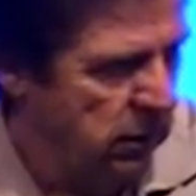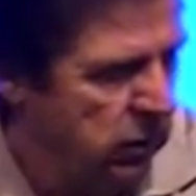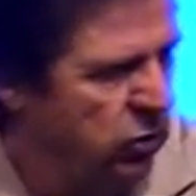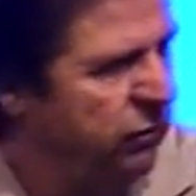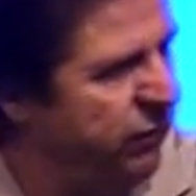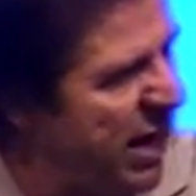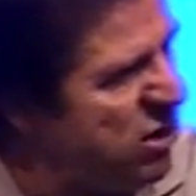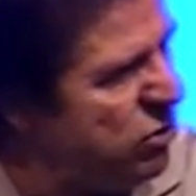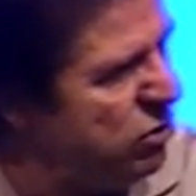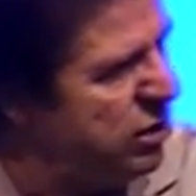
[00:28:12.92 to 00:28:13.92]
to
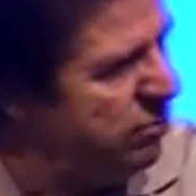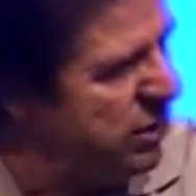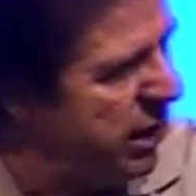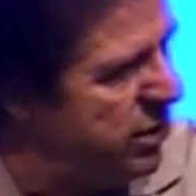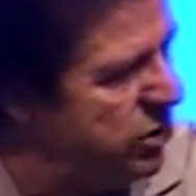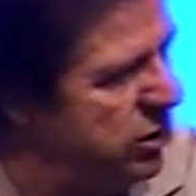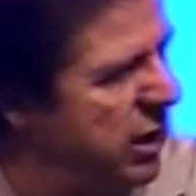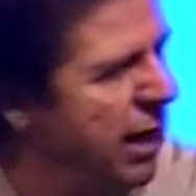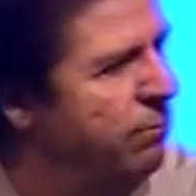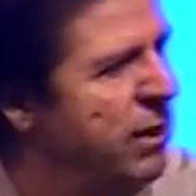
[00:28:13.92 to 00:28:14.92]
face your temptation
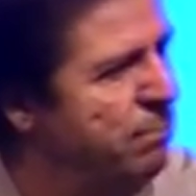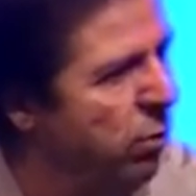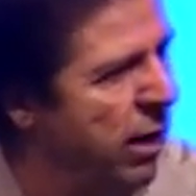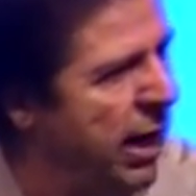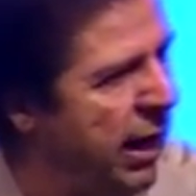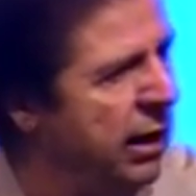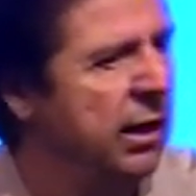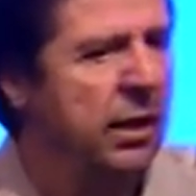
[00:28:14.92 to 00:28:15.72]
and be praying